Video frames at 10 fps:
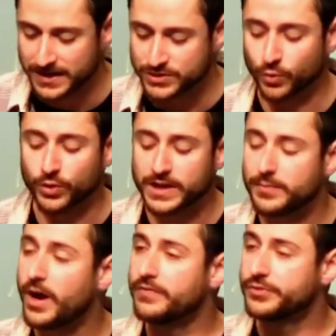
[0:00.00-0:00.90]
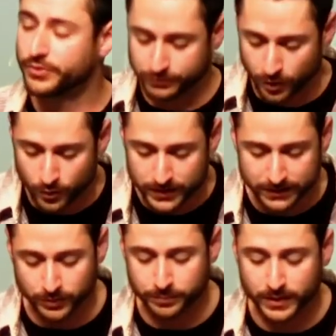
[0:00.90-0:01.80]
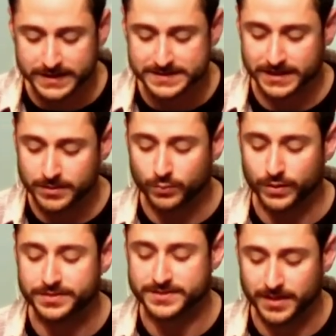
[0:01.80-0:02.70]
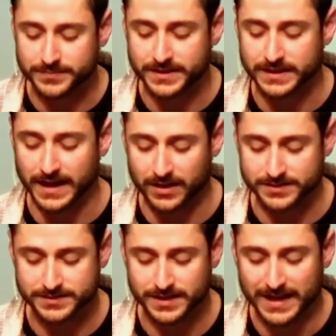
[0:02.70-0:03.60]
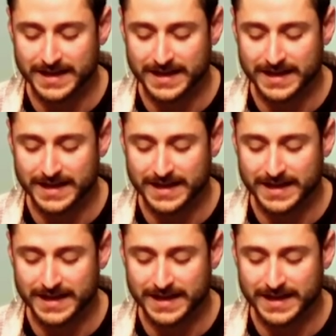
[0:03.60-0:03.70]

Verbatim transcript: torn him off the throne, and replaced him with something else.